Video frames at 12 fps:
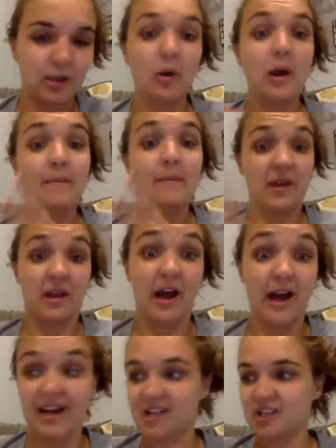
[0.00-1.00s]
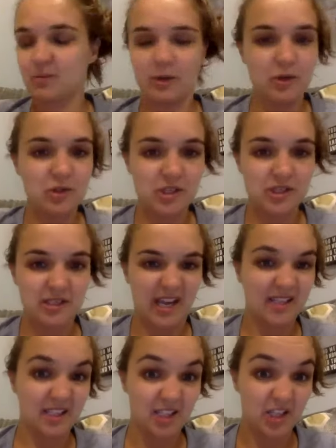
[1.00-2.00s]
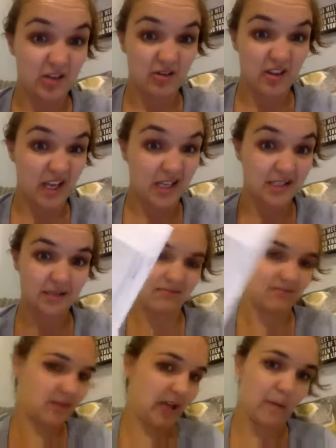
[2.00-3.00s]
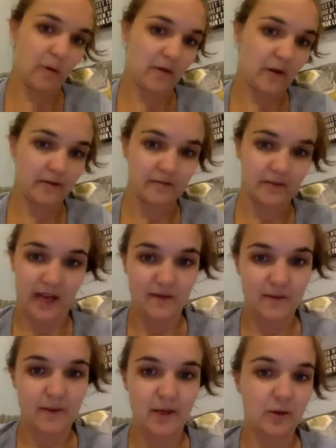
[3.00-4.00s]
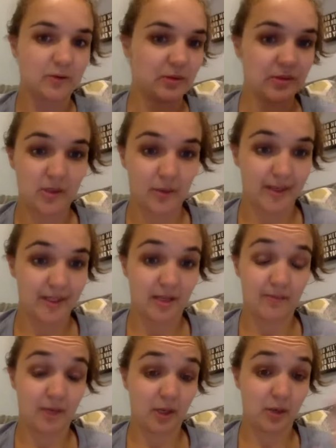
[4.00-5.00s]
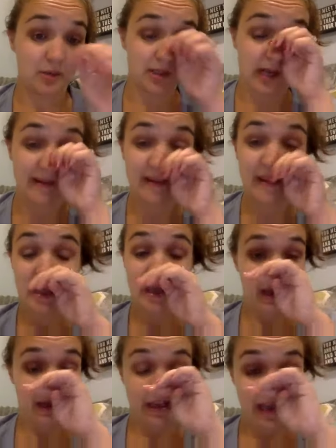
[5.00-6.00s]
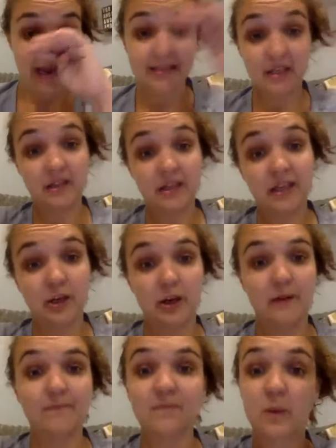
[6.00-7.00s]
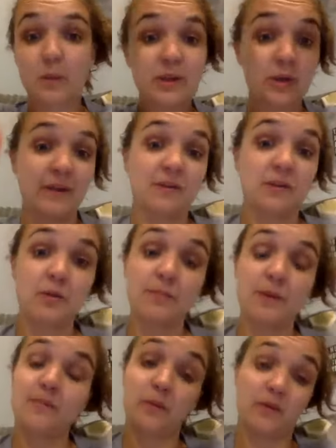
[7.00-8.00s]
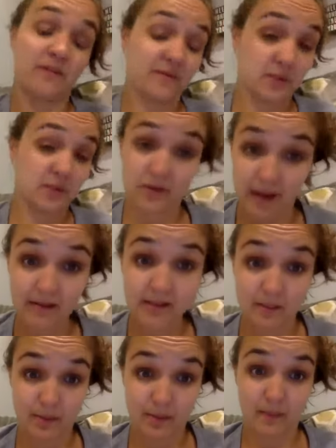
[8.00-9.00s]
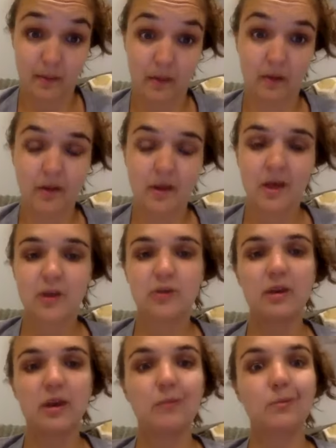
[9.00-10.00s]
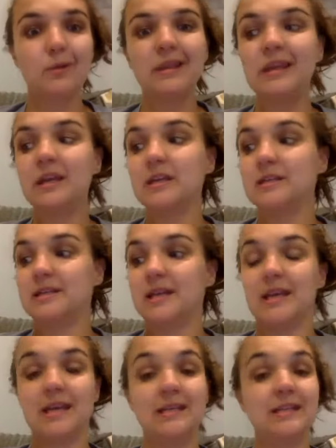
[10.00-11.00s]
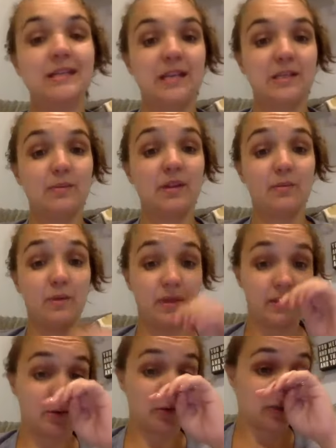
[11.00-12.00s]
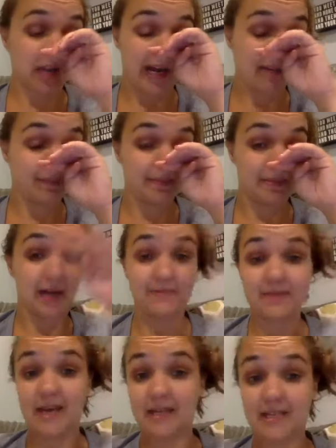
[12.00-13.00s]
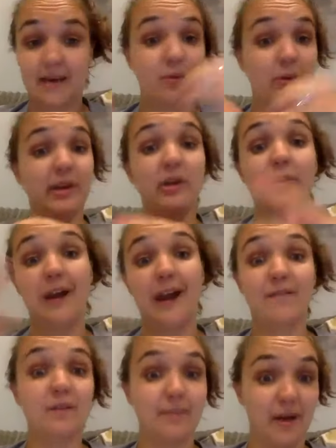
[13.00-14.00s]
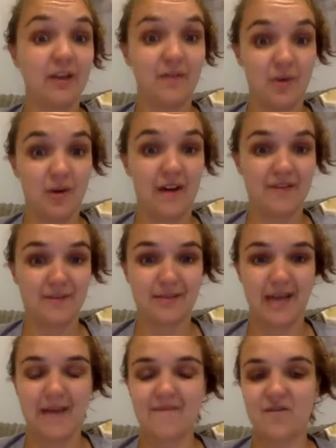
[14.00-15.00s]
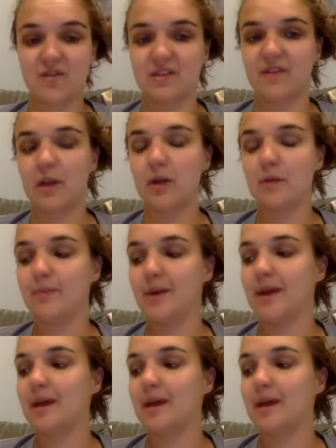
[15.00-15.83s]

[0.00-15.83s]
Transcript: but gosh, when you just text each other this, game over. Everybody knows who's doing something and who's not. And as a leader, whether you have 2 people or 2,000 people, you can really dig into this with your top 10, top 20, or everybody if you have some time for developing